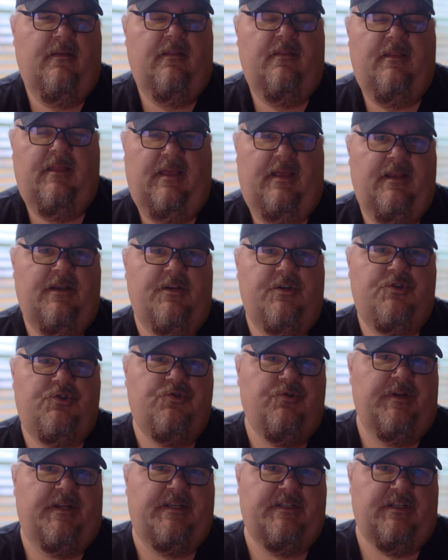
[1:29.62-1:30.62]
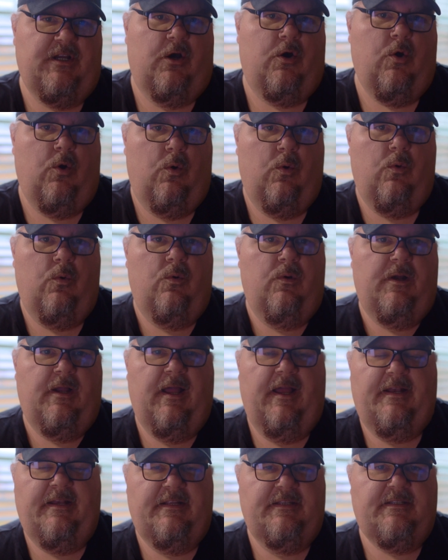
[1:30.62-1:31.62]
industry as a whole
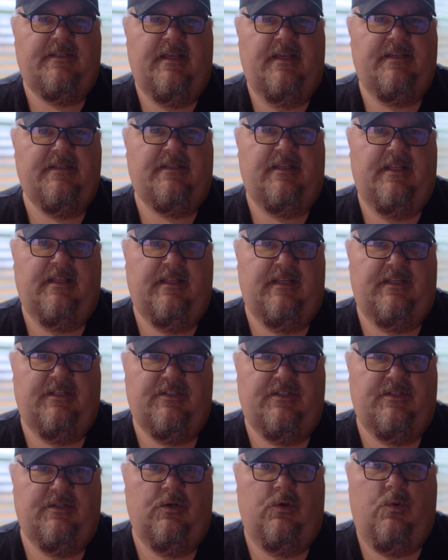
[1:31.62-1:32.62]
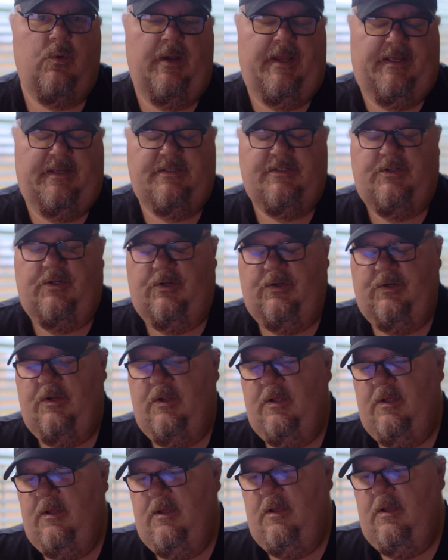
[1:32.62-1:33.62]
kind of says that these quakes are
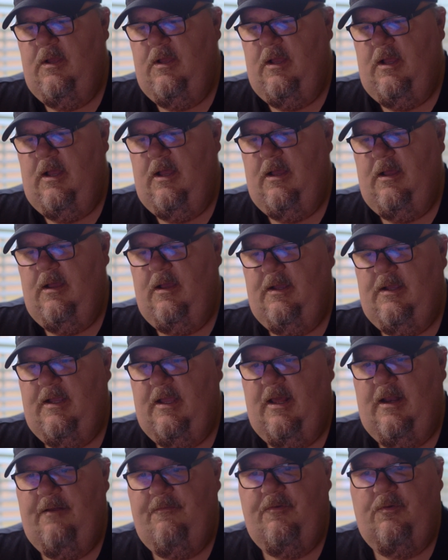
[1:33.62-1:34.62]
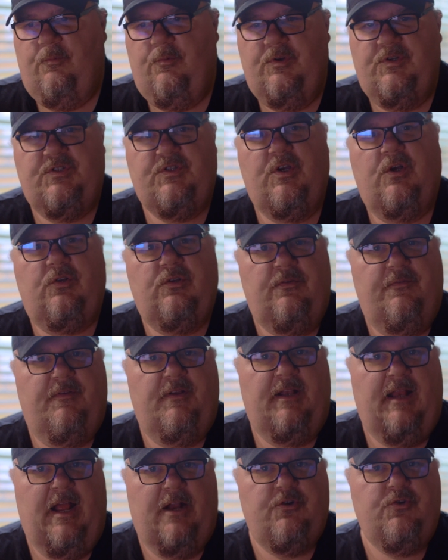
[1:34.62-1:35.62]
a kind of a result of a
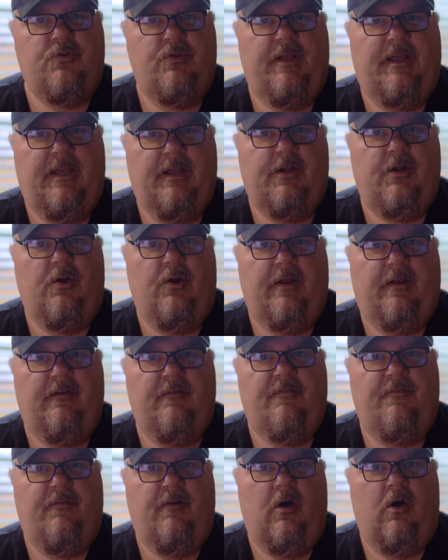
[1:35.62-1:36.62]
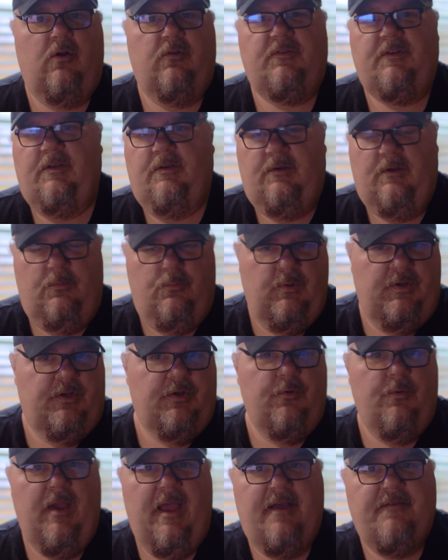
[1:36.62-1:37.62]
naturally occurring fault. And we
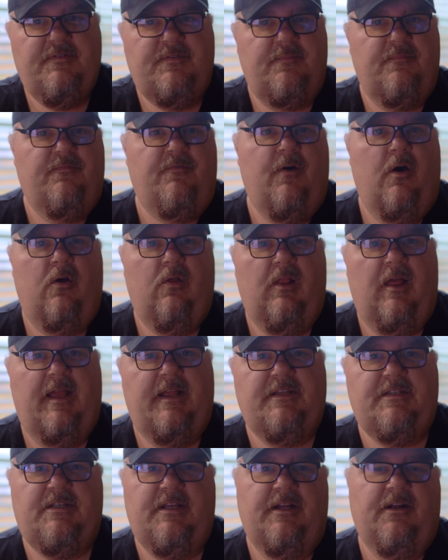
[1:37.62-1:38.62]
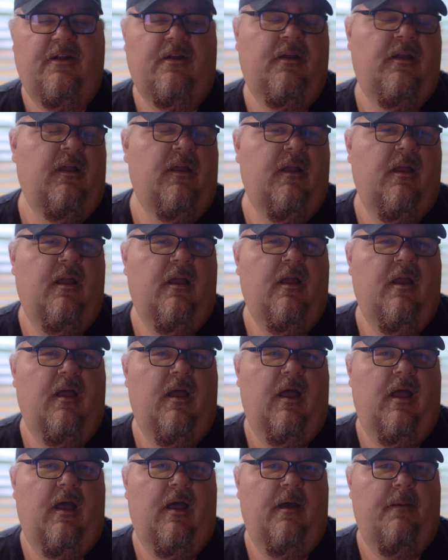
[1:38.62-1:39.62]
do have some fault lines here,
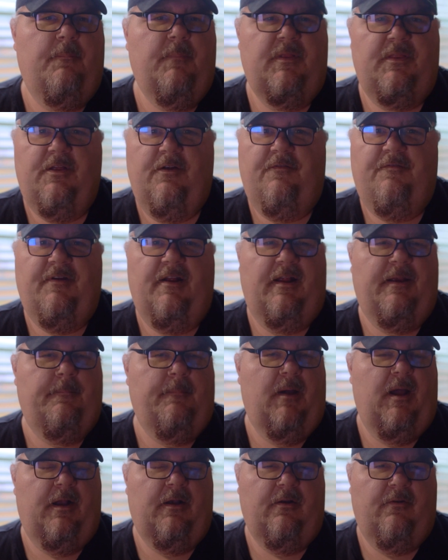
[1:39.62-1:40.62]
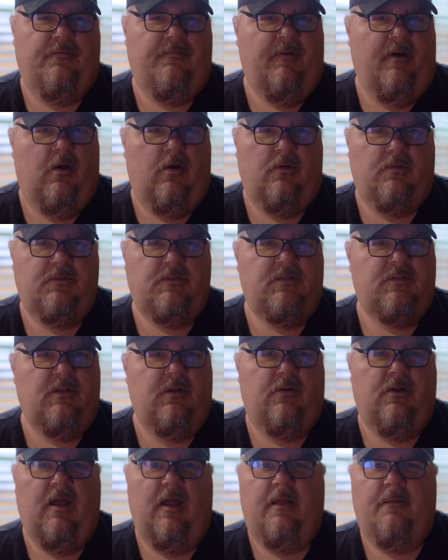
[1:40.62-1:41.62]
but they're very minor faults.
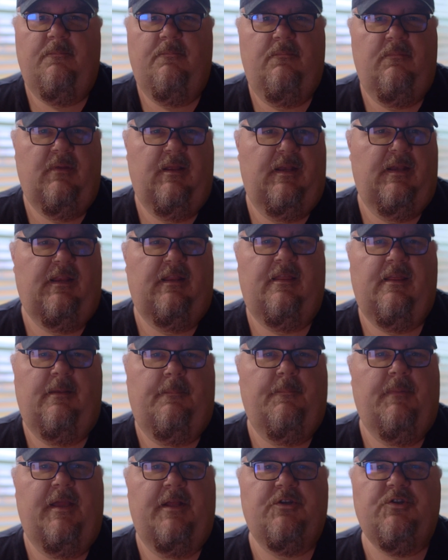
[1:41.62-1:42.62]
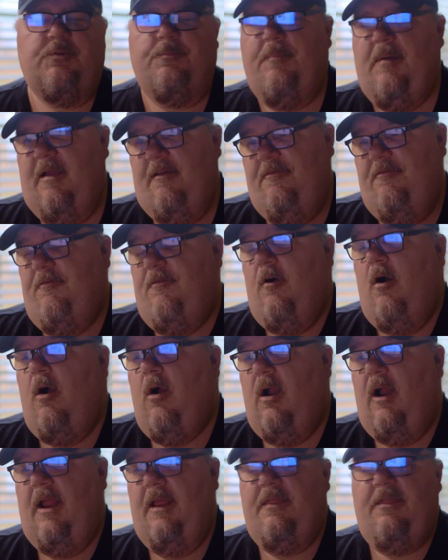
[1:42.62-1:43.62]
They're not anything major. By
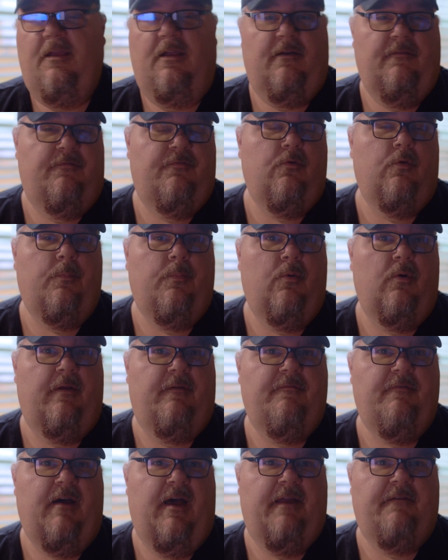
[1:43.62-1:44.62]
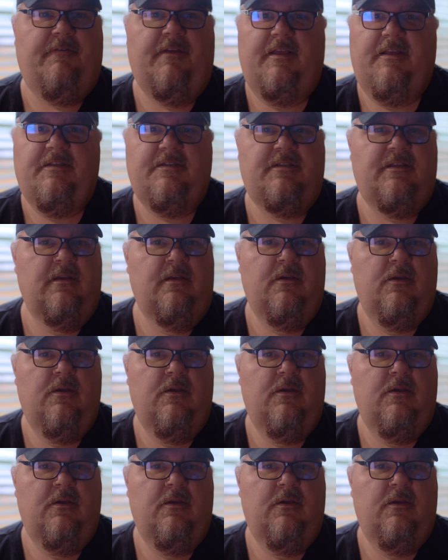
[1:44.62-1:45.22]
far, I think a 4.5 is